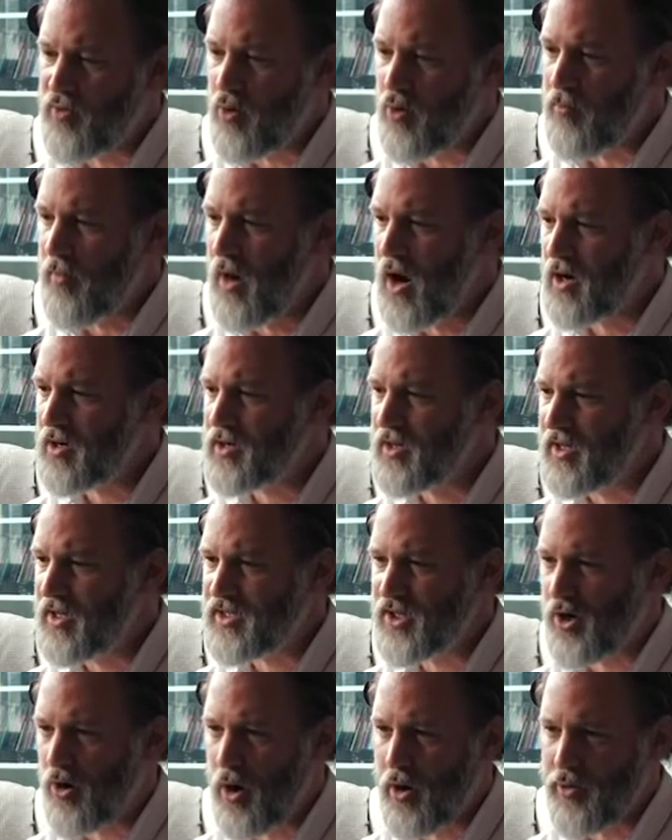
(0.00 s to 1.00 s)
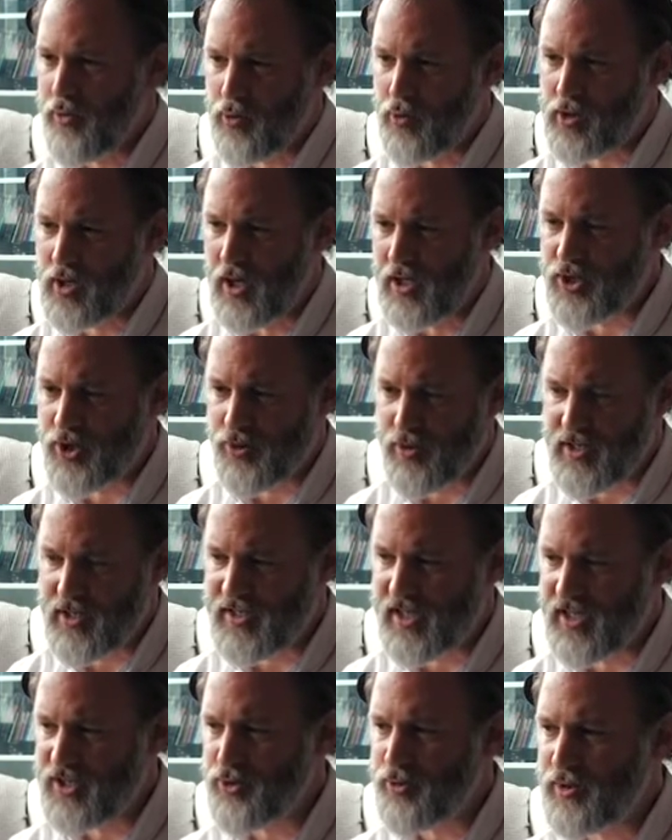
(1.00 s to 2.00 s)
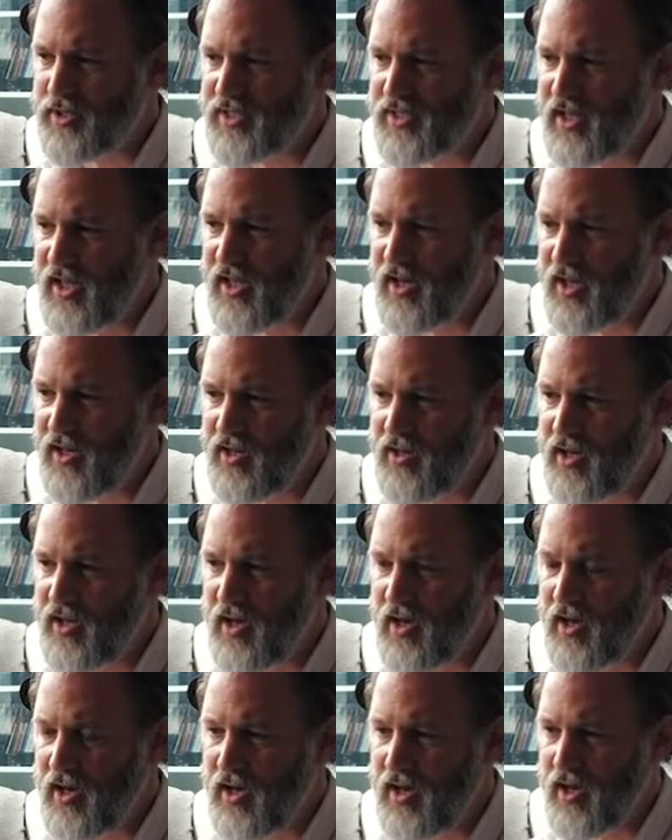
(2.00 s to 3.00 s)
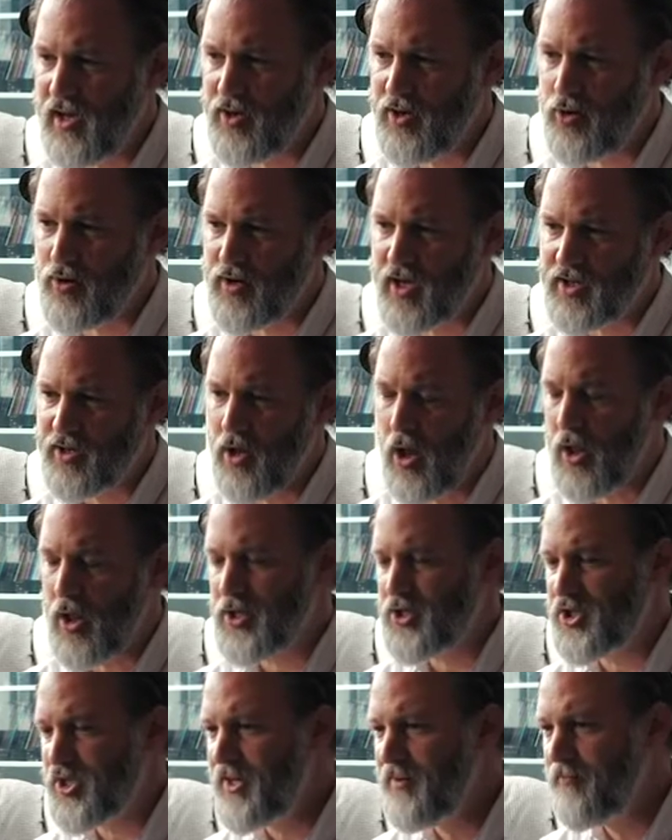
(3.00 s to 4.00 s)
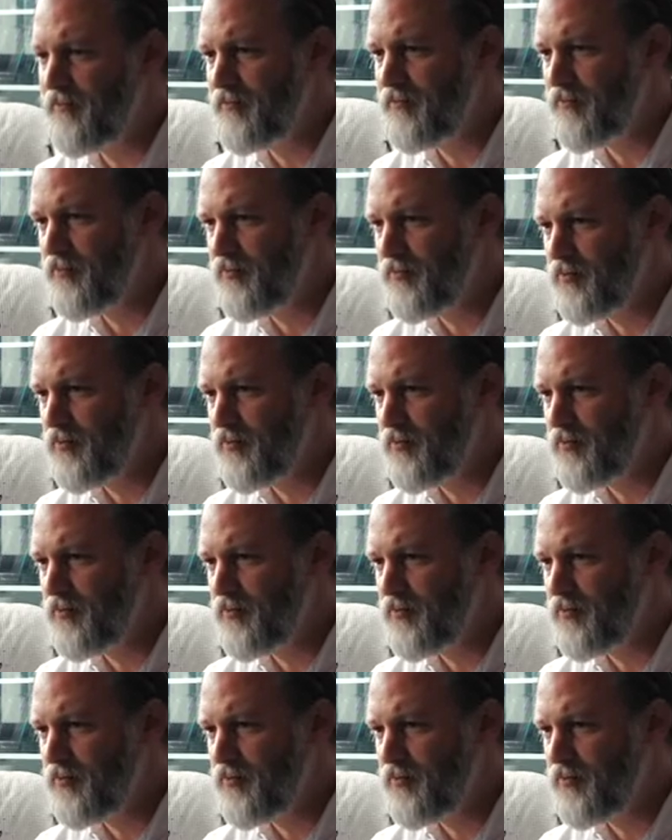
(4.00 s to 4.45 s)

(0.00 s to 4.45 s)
of other markets, are other countries interested in your technology?